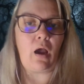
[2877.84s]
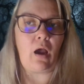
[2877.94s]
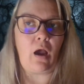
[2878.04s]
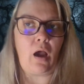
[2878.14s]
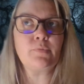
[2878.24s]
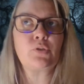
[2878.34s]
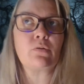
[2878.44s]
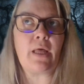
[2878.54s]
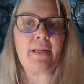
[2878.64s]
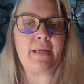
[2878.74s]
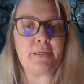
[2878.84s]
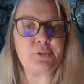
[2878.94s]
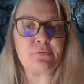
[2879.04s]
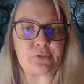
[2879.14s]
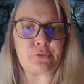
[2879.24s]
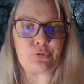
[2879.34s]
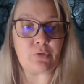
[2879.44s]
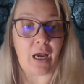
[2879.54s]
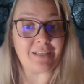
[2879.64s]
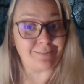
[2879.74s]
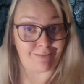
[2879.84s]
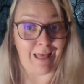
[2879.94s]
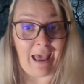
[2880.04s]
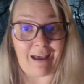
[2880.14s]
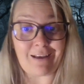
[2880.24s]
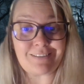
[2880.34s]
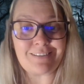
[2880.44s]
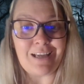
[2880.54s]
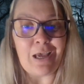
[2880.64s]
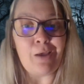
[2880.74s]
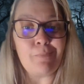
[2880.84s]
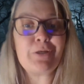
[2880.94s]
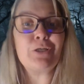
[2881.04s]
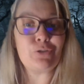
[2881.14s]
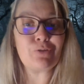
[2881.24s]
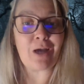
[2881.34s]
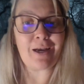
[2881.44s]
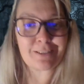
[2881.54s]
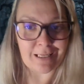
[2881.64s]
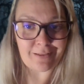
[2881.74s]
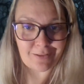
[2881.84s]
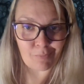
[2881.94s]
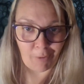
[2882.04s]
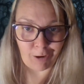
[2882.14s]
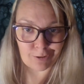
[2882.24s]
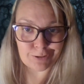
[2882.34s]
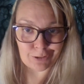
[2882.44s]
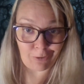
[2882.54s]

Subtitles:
I'm so glad I interviewed you guys last, because you guys set the bar so